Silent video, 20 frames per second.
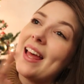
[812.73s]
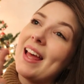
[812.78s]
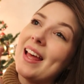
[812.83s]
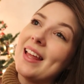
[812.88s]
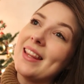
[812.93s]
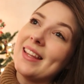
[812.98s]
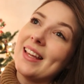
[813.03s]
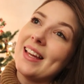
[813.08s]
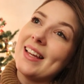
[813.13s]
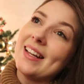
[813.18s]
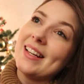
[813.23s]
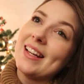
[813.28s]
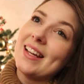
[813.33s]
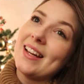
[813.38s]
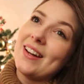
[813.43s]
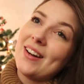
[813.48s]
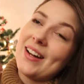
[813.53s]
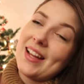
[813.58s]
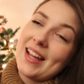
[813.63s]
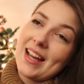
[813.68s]
And then
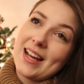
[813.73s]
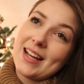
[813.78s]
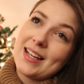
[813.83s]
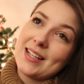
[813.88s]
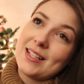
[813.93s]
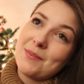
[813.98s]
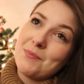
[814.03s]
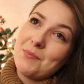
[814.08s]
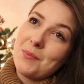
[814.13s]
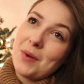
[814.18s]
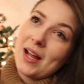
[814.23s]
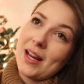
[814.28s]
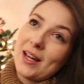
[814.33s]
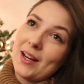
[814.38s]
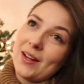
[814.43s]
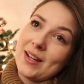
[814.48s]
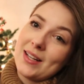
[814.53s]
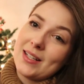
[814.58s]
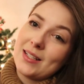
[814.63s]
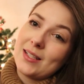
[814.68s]
I had my
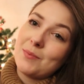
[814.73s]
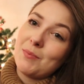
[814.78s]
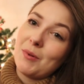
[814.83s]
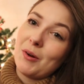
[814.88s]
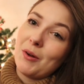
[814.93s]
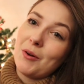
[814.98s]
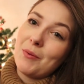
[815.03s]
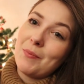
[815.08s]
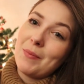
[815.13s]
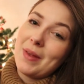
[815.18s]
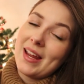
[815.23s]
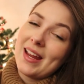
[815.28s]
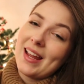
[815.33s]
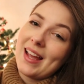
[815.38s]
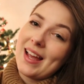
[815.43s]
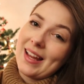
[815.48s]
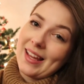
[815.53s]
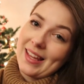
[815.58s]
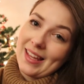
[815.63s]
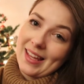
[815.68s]
lights blow on me
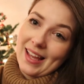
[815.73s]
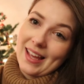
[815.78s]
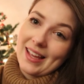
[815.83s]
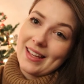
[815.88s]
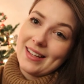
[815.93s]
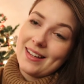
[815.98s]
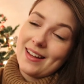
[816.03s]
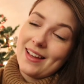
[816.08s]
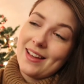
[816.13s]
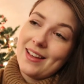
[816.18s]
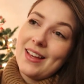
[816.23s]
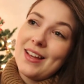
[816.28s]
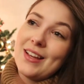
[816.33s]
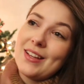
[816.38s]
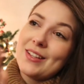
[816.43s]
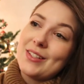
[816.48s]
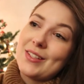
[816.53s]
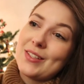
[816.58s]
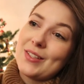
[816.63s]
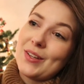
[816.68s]
again.
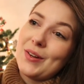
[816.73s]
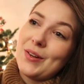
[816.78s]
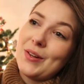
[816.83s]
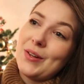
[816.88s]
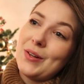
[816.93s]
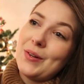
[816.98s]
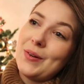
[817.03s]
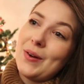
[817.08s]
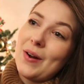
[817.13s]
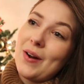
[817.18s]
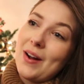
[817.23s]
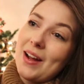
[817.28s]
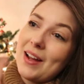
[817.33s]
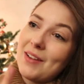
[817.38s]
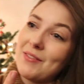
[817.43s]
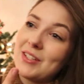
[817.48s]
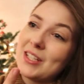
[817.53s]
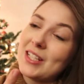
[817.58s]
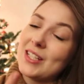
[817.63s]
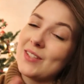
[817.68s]
So
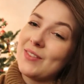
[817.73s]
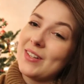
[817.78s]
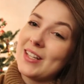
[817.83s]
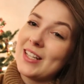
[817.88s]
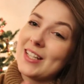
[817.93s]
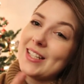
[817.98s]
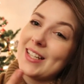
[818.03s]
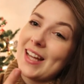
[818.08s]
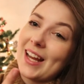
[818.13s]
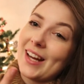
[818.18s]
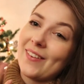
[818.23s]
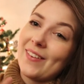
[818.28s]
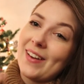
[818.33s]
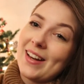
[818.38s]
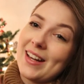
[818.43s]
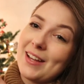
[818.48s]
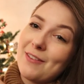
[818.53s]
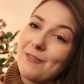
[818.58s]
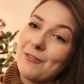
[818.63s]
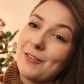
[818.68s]
I've just finished
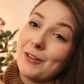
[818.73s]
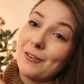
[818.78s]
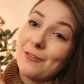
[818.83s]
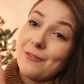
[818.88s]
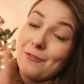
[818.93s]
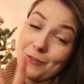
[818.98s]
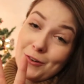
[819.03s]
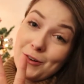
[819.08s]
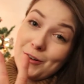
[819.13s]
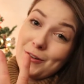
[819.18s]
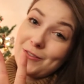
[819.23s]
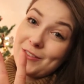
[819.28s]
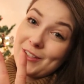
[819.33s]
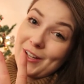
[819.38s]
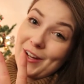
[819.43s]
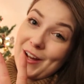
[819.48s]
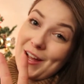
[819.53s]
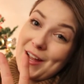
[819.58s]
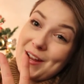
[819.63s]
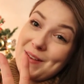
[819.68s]
decorating it for the fourth
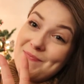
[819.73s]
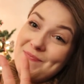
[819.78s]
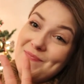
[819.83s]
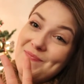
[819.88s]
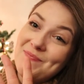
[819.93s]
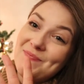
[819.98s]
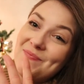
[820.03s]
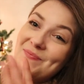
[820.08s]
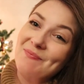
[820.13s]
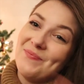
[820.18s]
time.